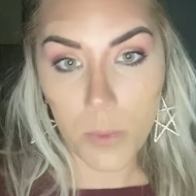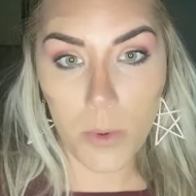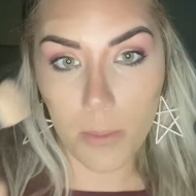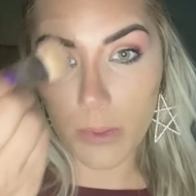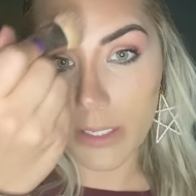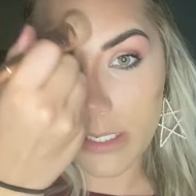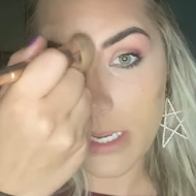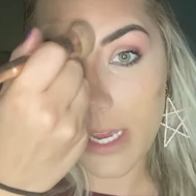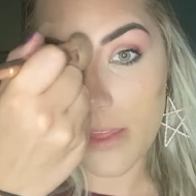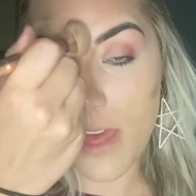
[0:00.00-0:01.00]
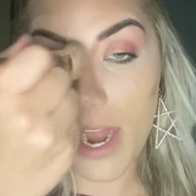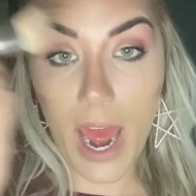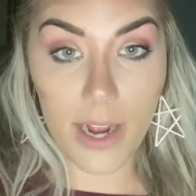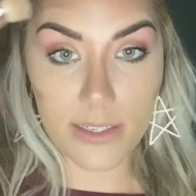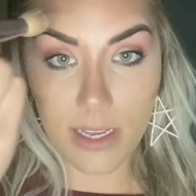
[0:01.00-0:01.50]
We're blending in that
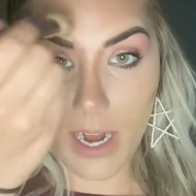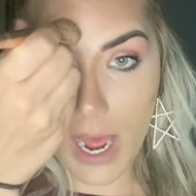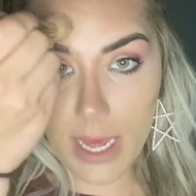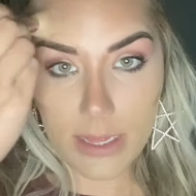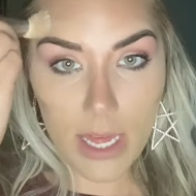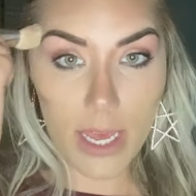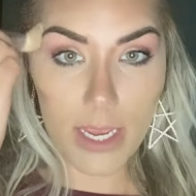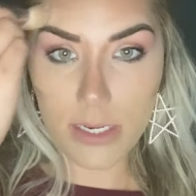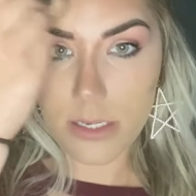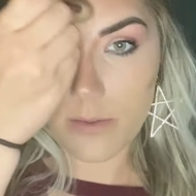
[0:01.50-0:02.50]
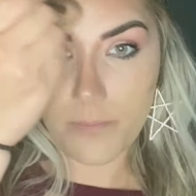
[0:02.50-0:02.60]
accent highlight.